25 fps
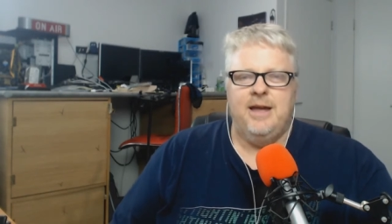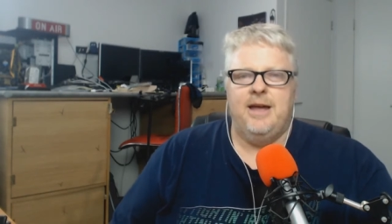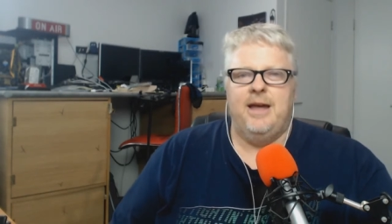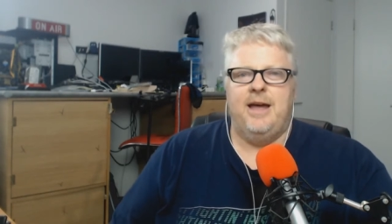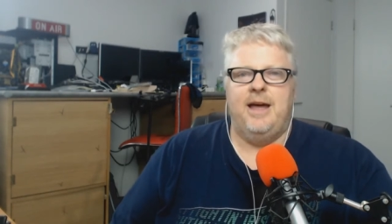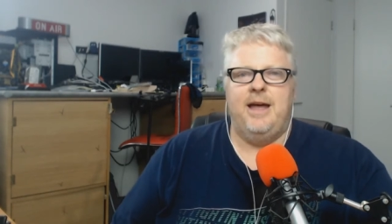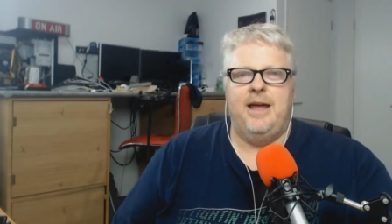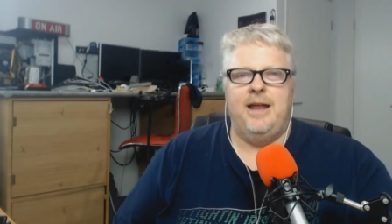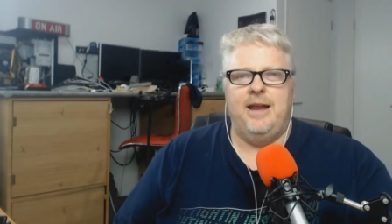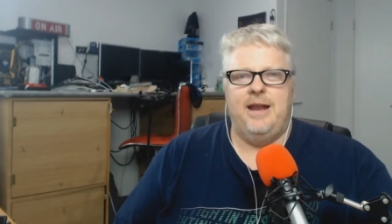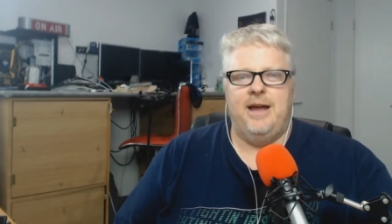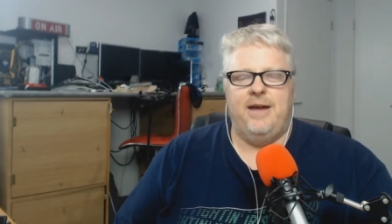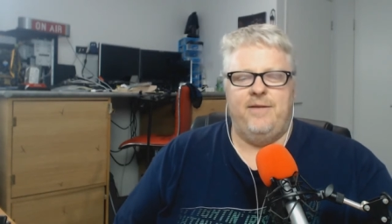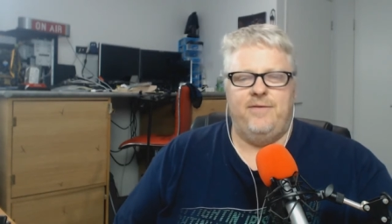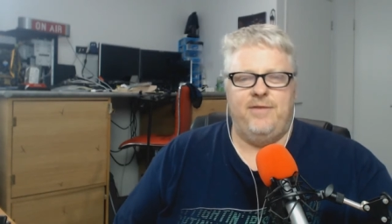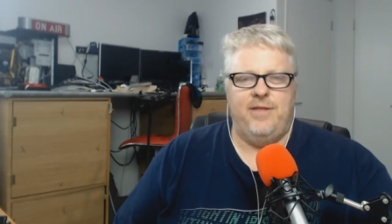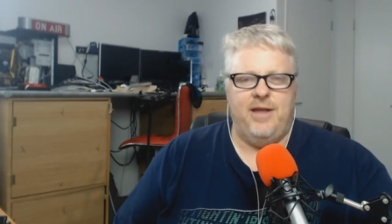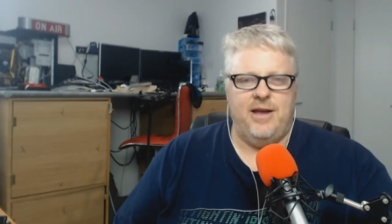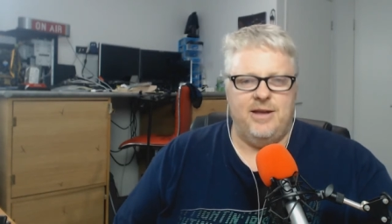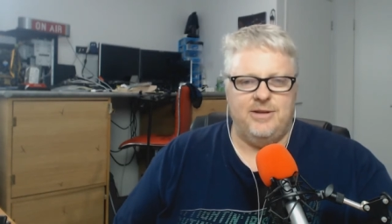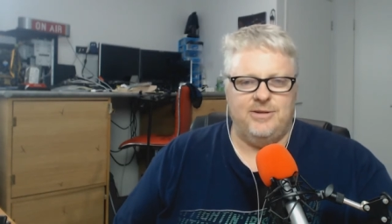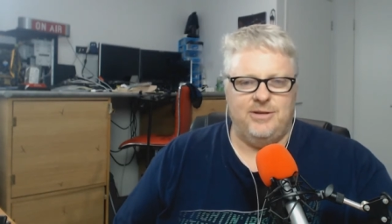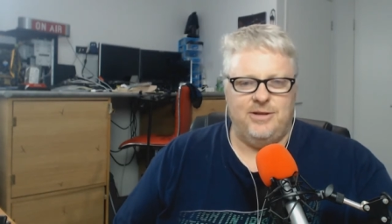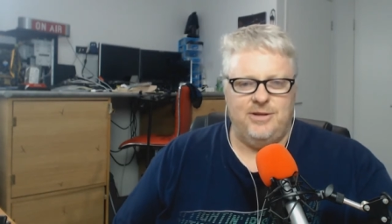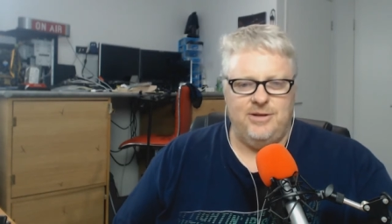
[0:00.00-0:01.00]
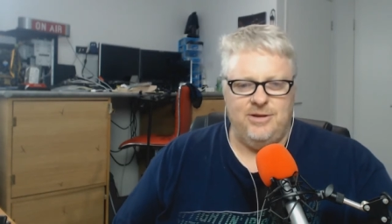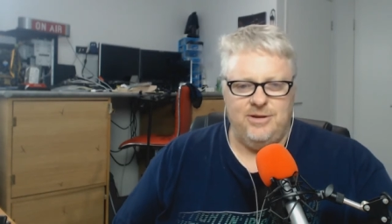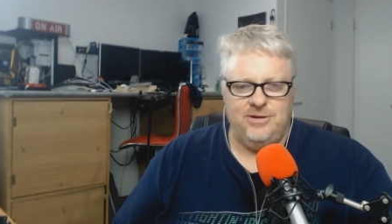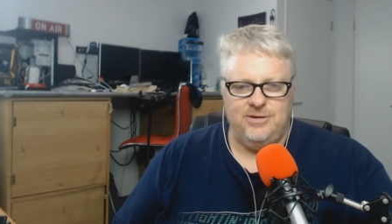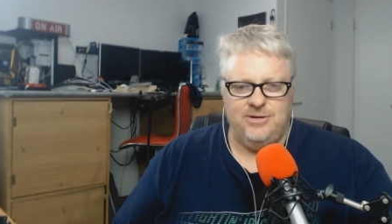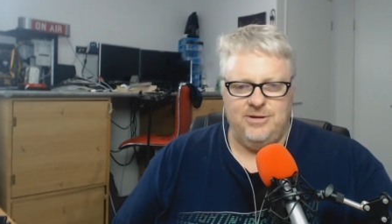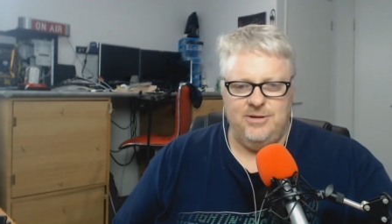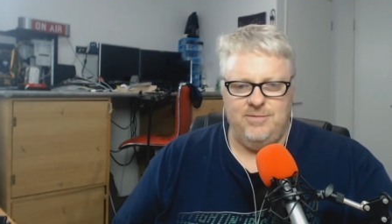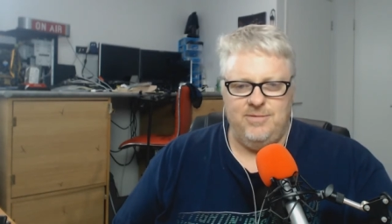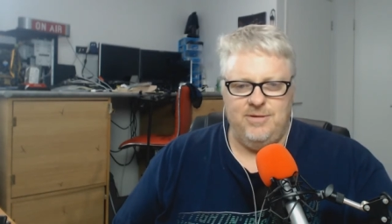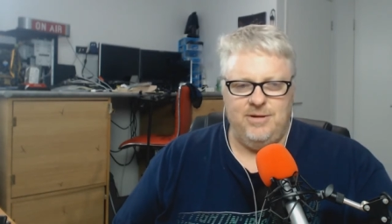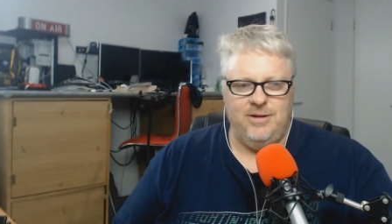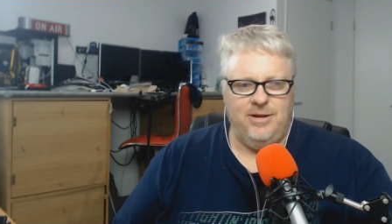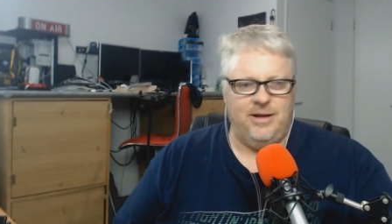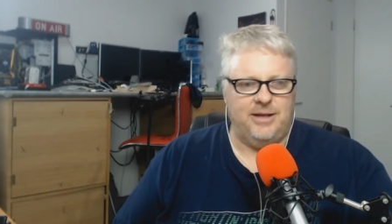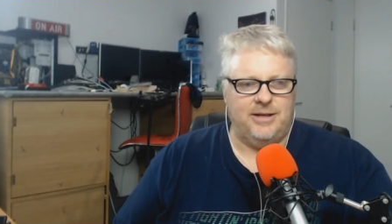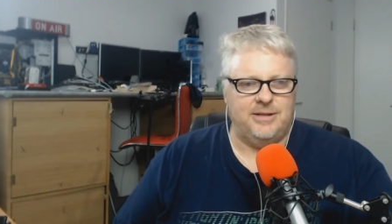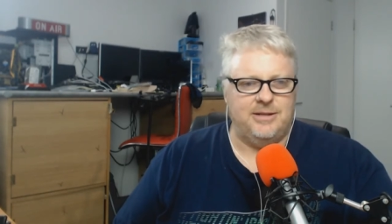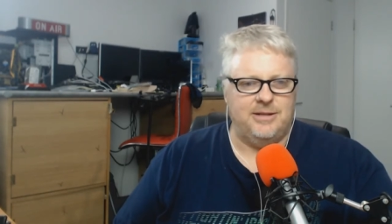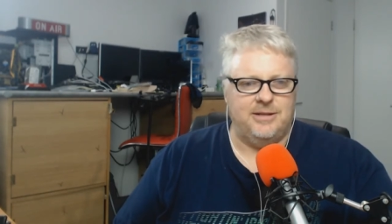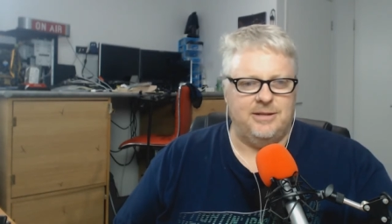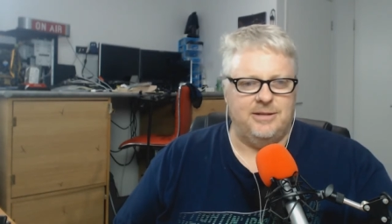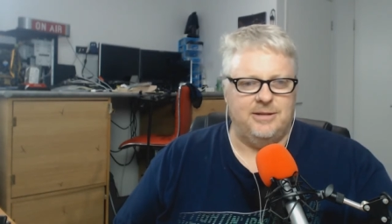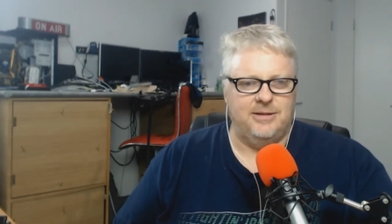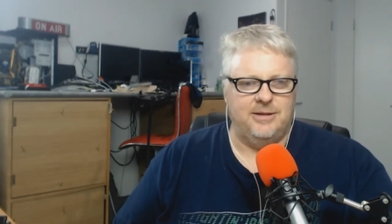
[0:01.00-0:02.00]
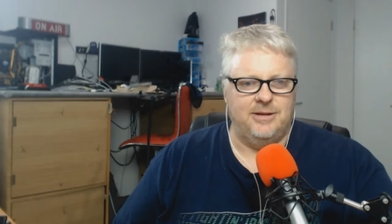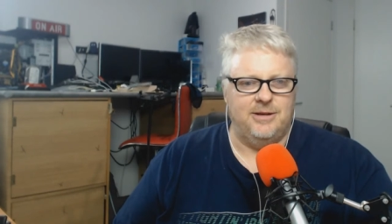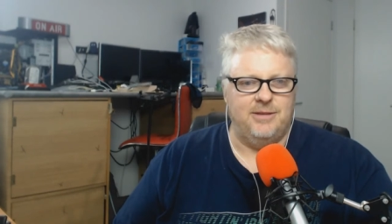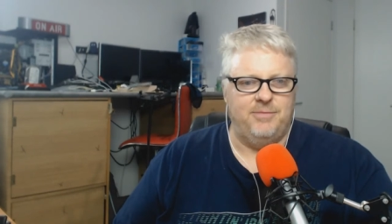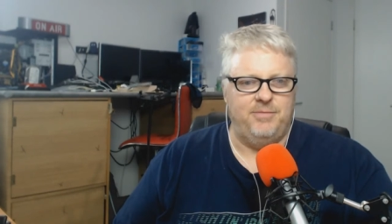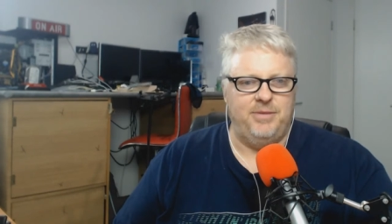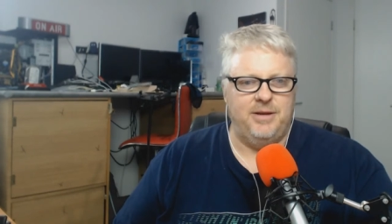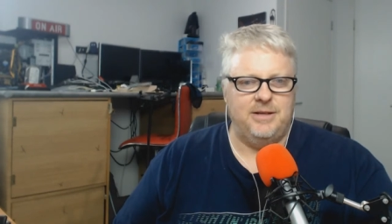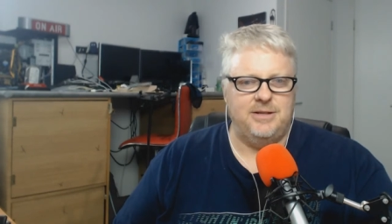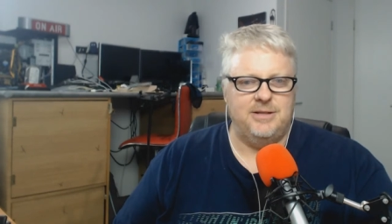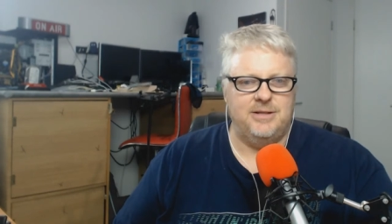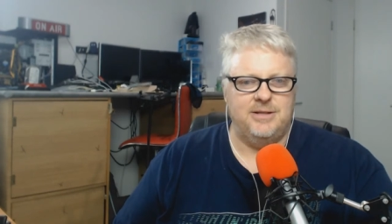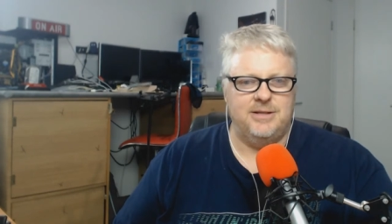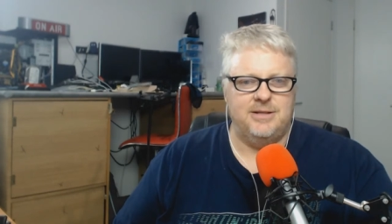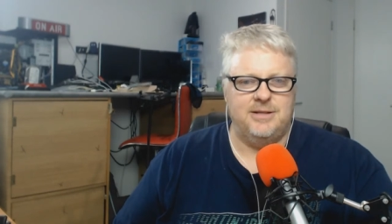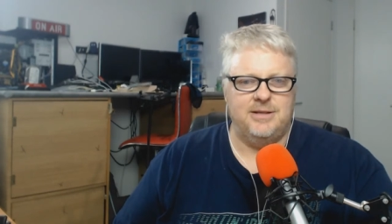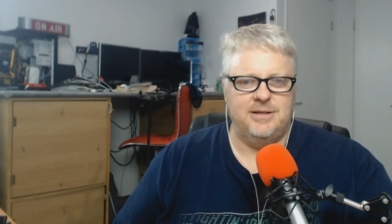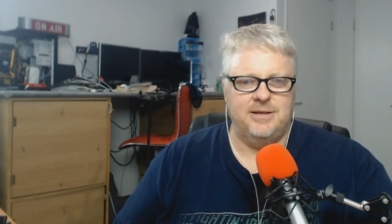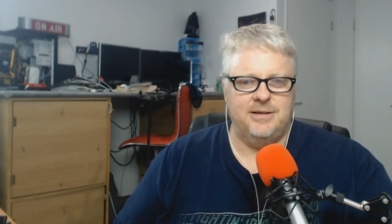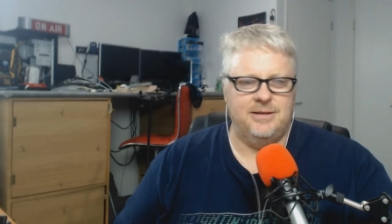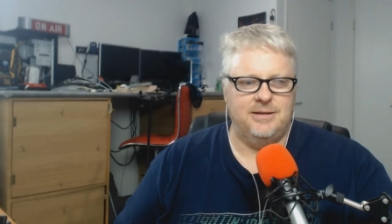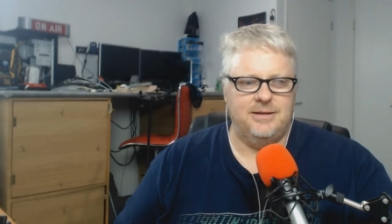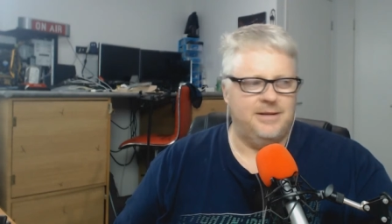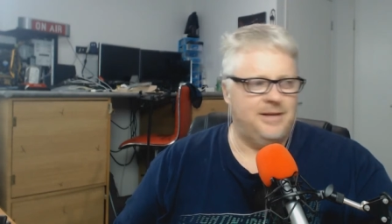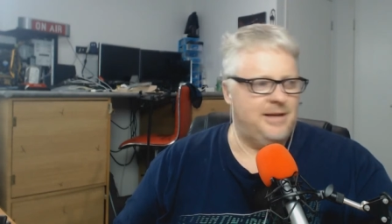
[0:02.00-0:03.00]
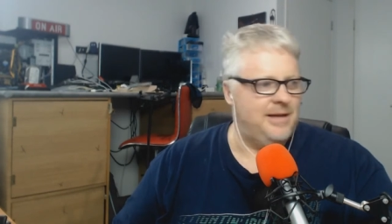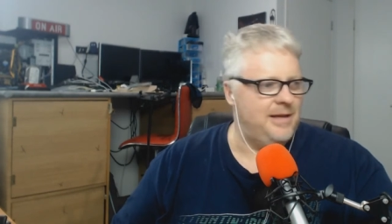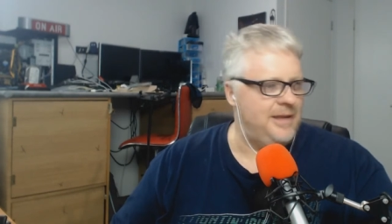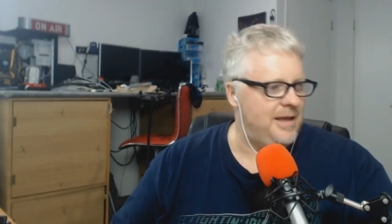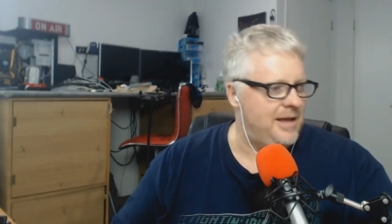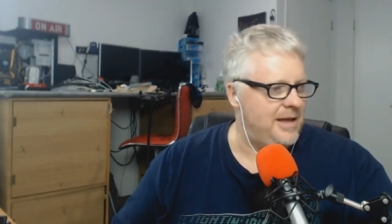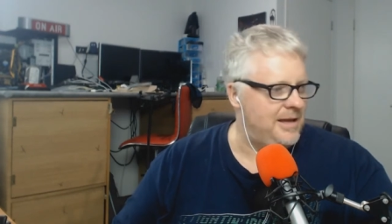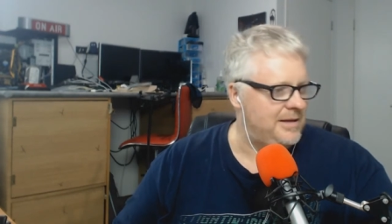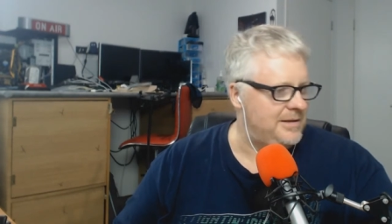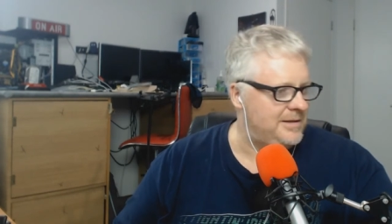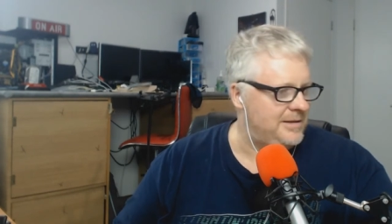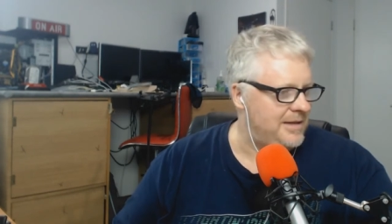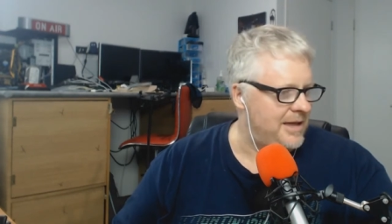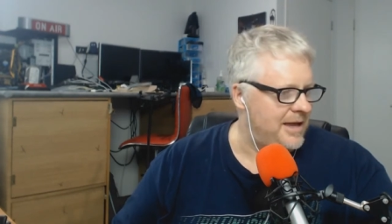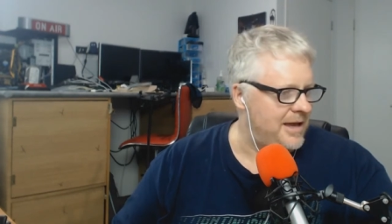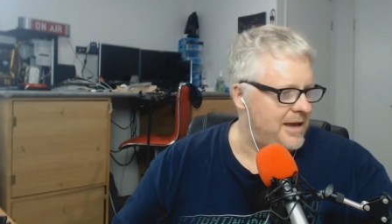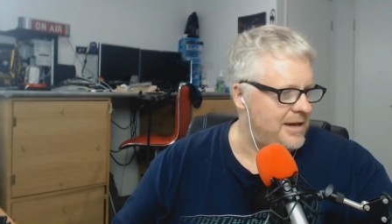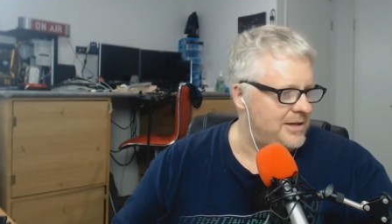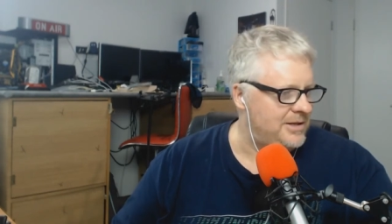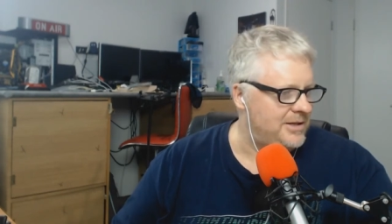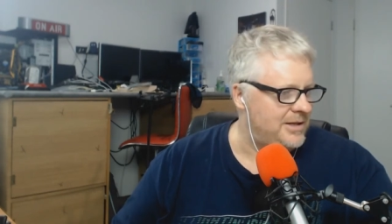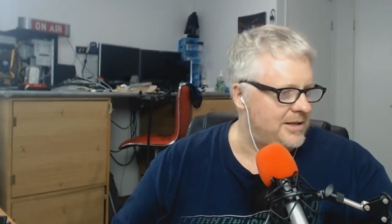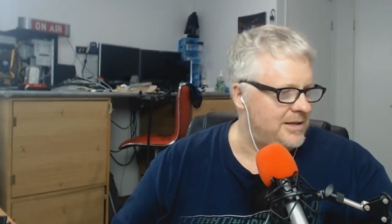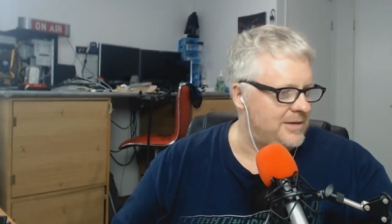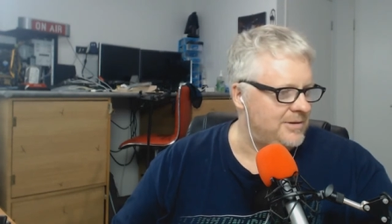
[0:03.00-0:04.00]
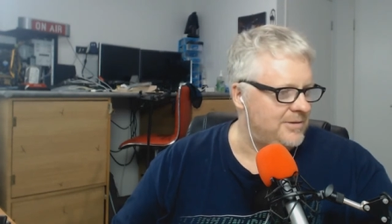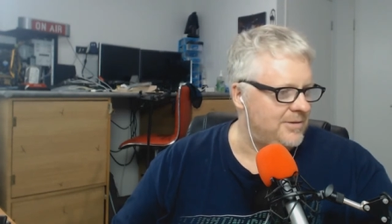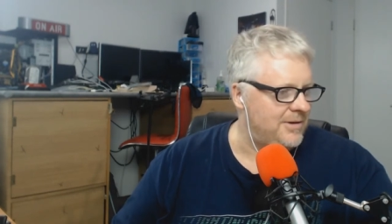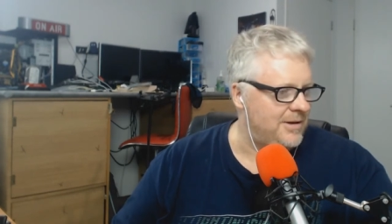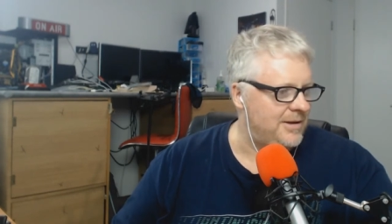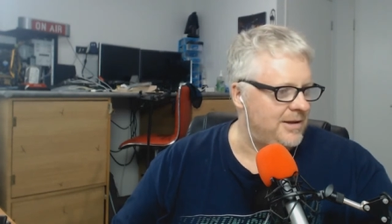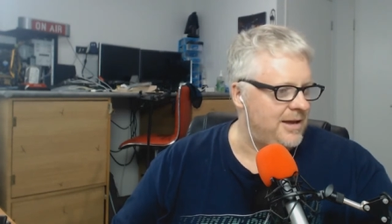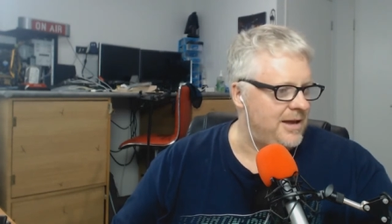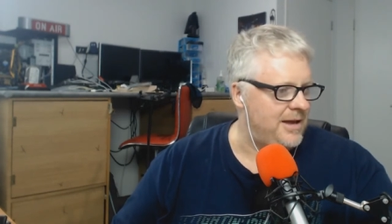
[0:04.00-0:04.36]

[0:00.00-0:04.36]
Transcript: And uh, for those on YouTube who like to look at pictures, there, there's, there she is right